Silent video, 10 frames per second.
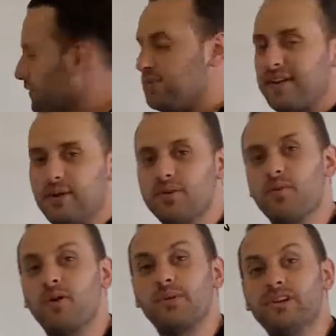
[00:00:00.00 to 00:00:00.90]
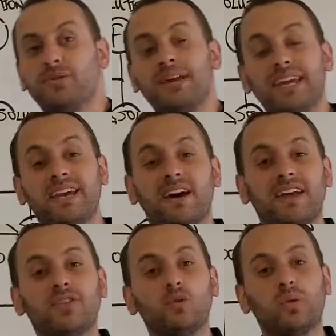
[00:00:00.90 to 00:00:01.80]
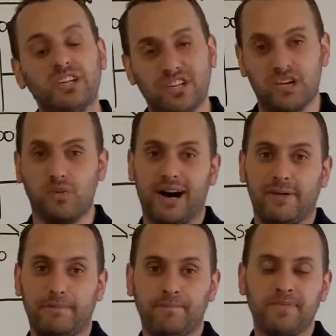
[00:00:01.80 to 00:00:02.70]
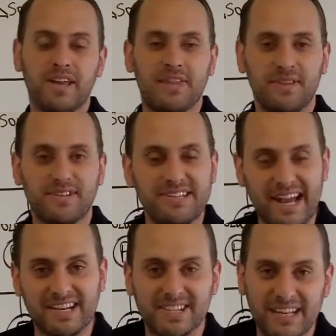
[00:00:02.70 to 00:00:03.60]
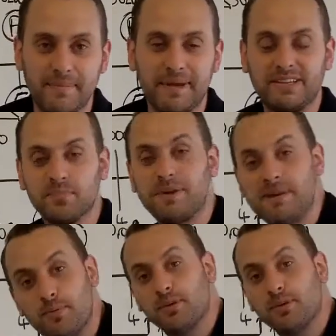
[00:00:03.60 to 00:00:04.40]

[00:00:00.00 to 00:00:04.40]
thing with what we do here in the wishing well, this is actually, it means people